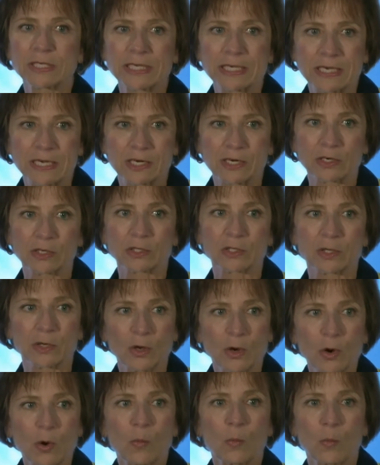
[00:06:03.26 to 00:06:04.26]
tears
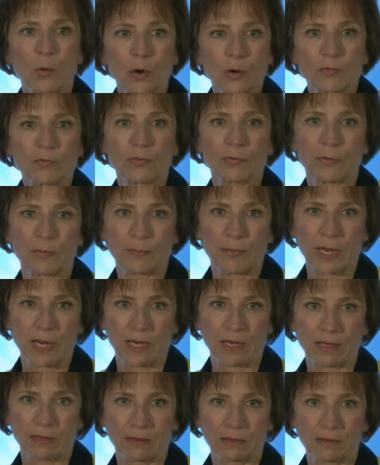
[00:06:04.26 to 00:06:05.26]
were for
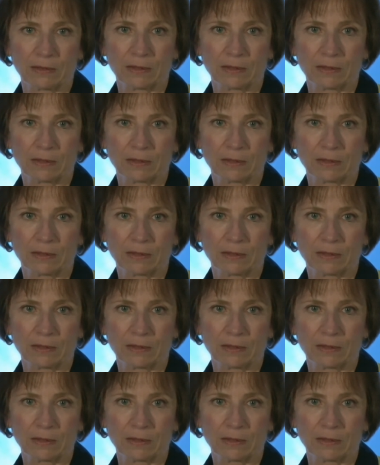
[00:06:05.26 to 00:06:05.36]
me.